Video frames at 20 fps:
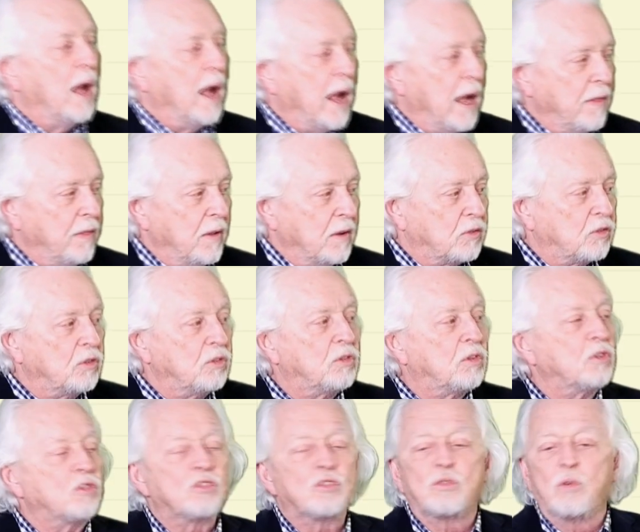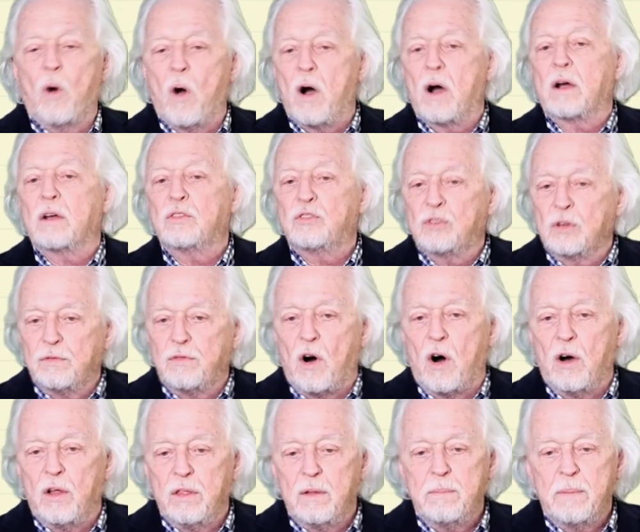And this is the strongest of
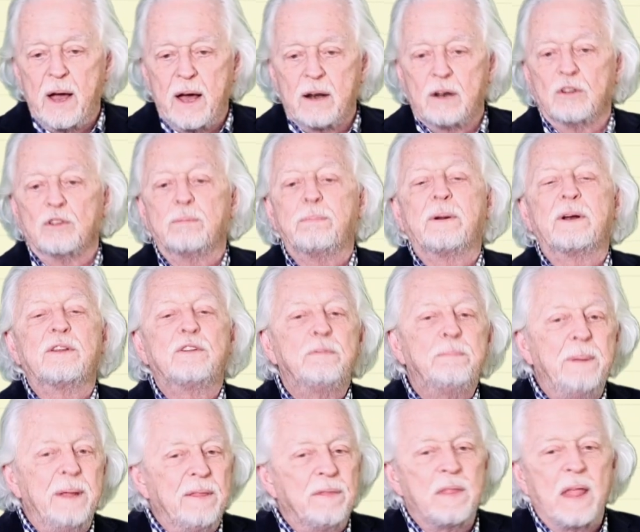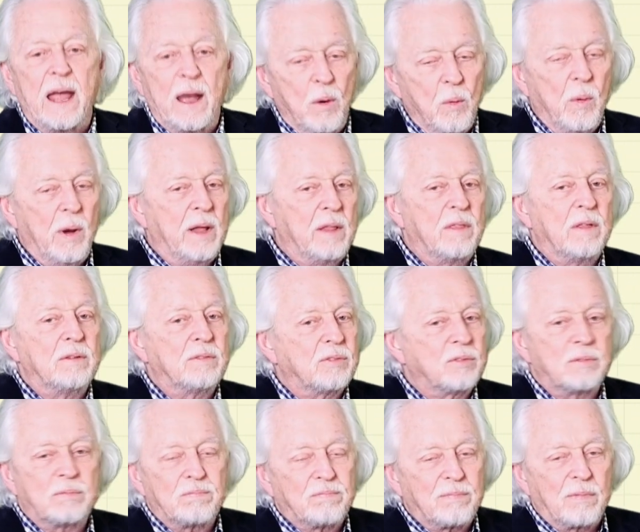all the metals. But it's been that way
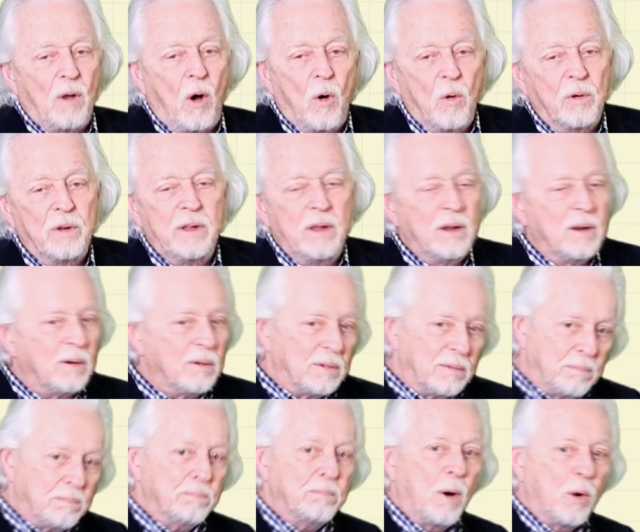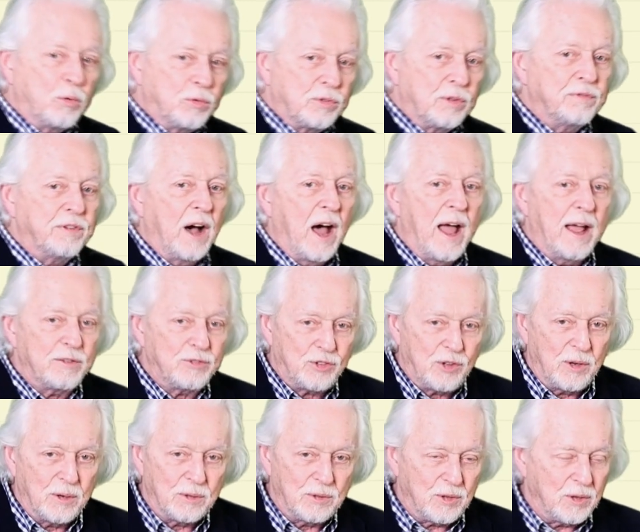this whole year and most of
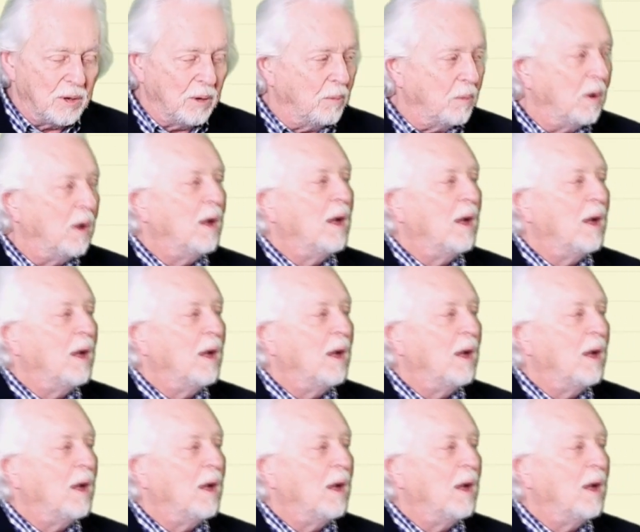last year, too.